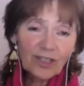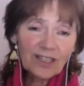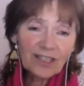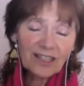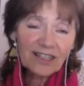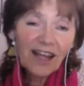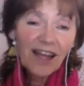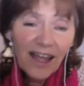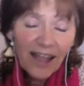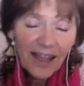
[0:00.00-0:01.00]
It's just
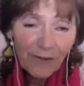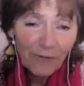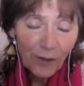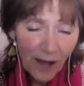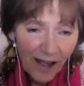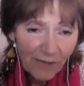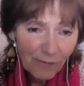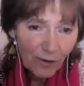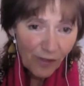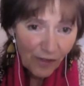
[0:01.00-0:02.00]
if you
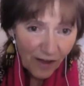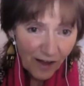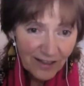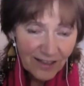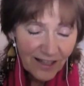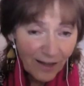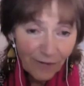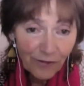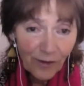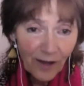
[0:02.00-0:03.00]
have more thoughts,
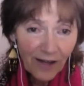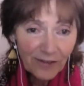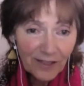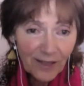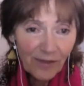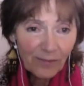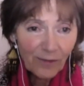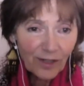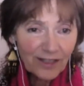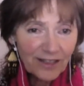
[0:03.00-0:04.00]
if you have something
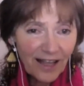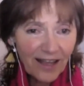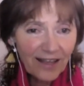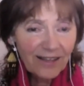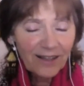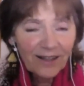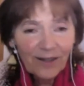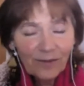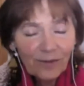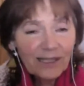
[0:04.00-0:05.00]
more to say,
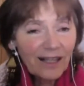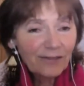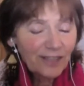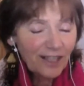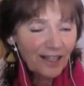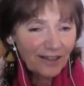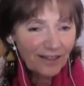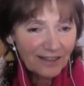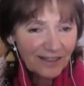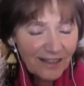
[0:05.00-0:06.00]
we'd love to hear
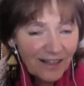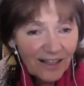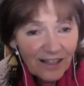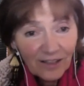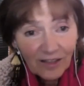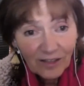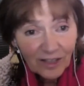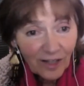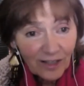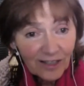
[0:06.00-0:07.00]
it.
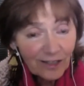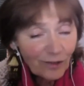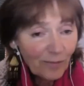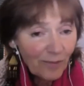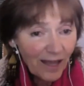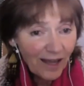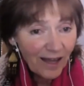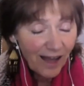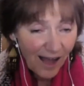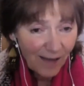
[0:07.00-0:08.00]
Solltest du
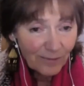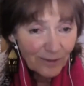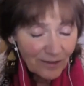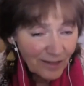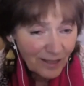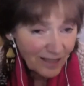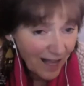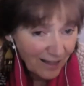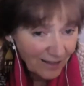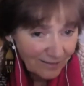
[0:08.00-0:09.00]
mehr haben zu
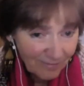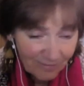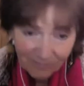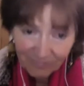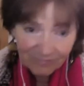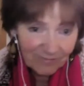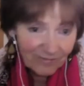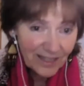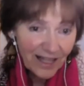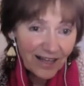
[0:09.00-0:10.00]
sagen?
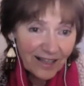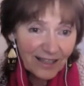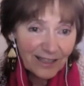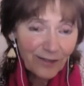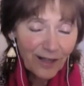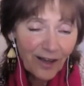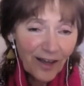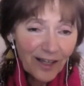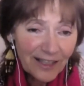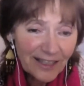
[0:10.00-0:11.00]
Sag es, wir
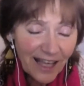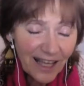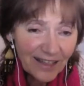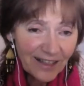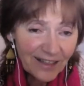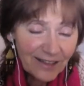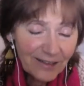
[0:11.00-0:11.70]
hören es gerne.